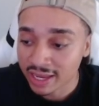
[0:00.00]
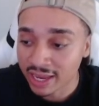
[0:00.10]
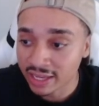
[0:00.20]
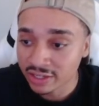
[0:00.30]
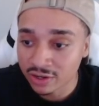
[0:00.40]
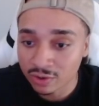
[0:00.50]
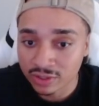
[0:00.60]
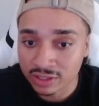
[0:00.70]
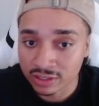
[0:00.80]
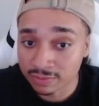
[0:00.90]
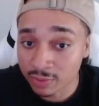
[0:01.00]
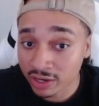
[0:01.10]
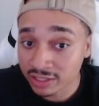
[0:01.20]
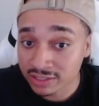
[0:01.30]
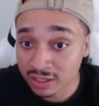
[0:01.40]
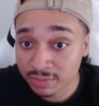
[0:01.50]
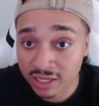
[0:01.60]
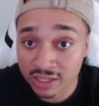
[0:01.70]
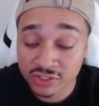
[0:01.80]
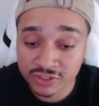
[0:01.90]
and the market's going to
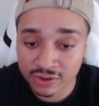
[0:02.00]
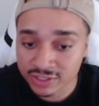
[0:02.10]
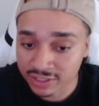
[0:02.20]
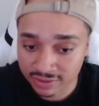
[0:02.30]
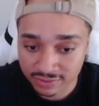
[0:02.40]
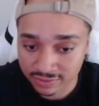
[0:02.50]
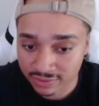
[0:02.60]
be uncertain.